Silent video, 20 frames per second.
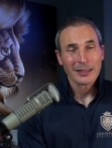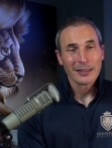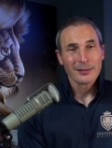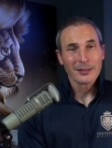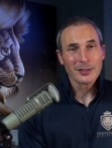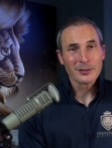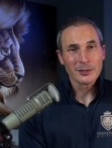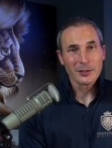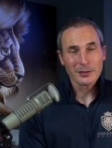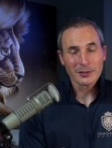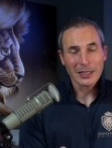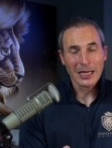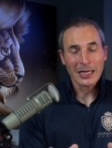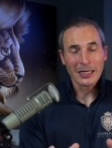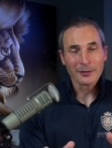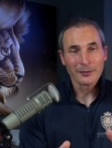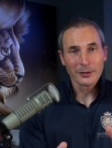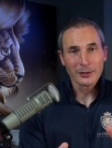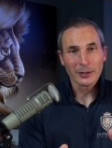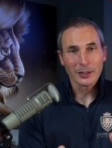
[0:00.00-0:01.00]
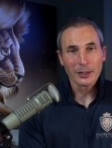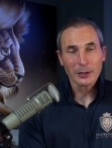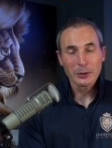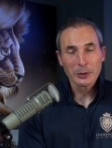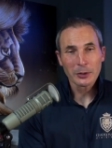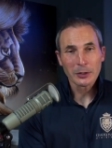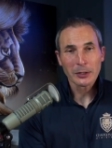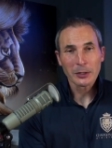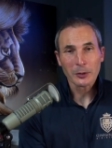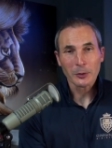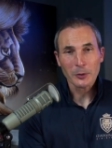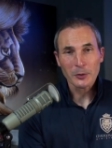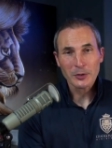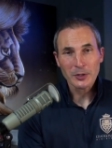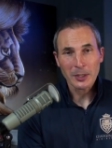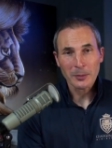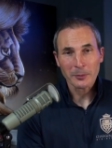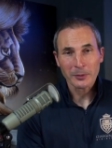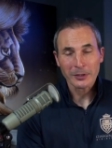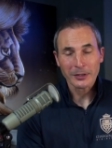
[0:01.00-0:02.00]
That's just kind of a, a good little
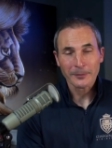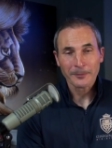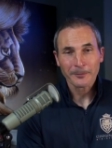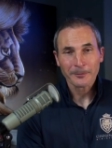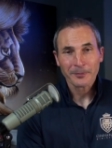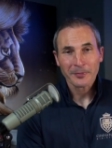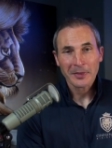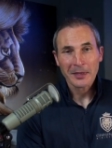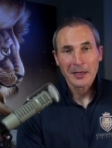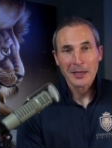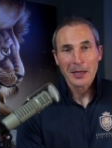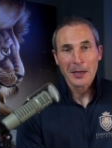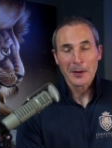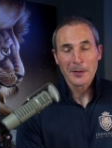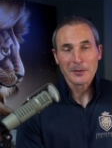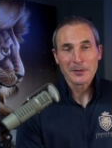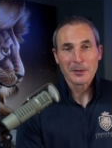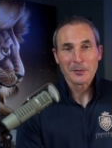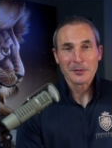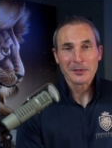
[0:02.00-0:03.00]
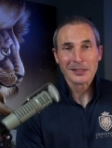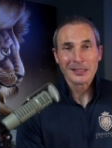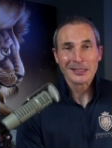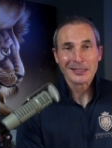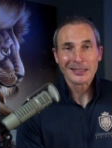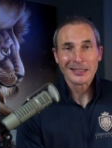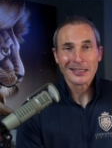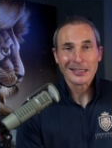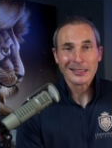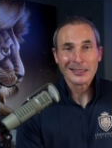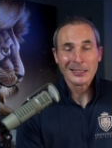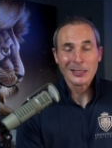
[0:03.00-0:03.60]
summary of some of these things